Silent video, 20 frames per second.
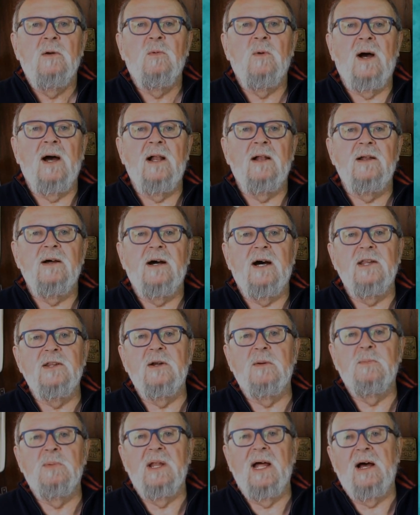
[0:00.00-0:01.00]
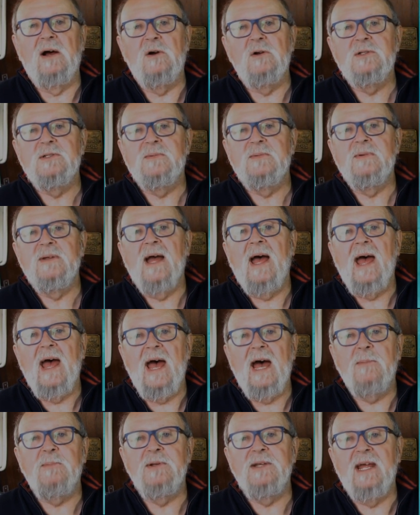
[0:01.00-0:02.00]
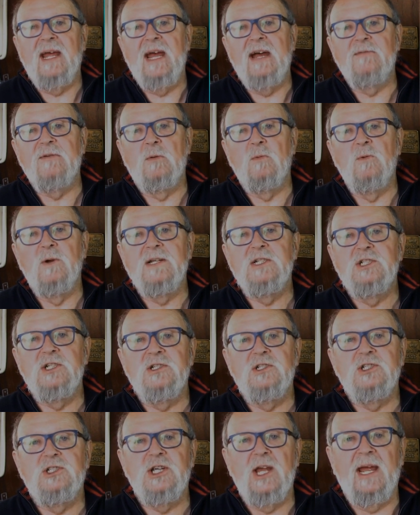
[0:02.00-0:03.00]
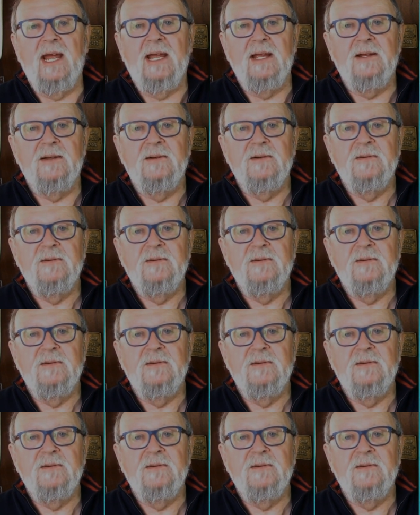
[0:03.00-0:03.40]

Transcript: while other plows happen to have a rigid shank.